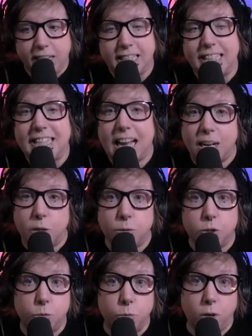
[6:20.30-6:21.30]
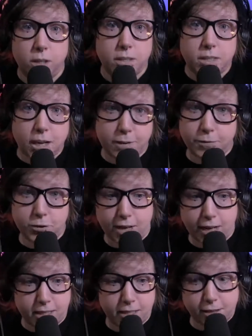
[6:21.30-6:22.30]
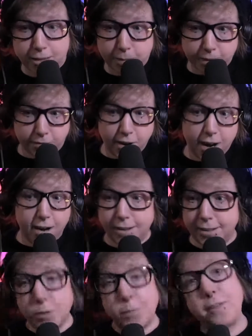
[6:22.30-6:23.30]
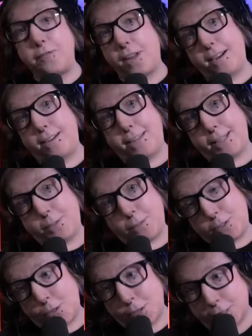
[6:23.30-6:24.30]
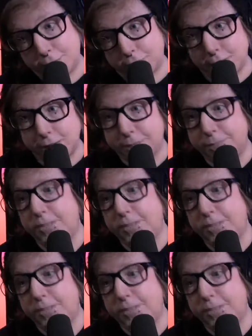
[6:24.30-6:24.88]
It's exactly what you want out of a drag star. To be fair, that's what you're looking for.